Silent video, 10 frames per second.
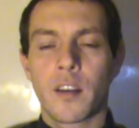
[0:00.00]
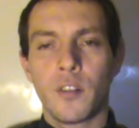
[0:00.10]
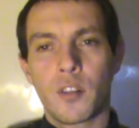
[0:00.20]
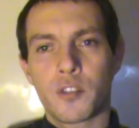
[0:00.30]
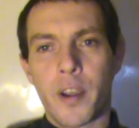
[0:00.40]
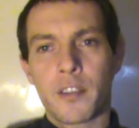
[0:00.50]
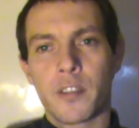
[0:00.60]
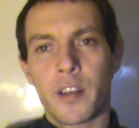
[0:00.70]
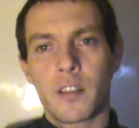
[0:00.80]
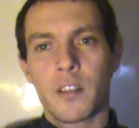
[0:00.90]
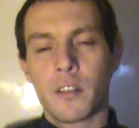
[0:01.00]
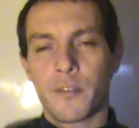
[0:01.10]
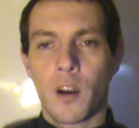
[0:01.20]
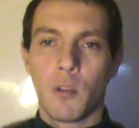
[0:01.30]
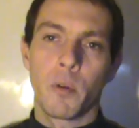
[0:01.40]
you can translate it in the
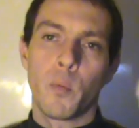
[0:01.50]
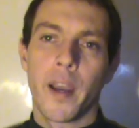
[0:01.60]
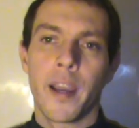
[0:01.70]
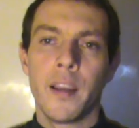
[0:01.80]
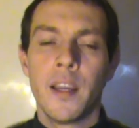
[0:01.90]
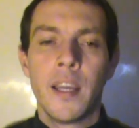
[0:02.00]
following way.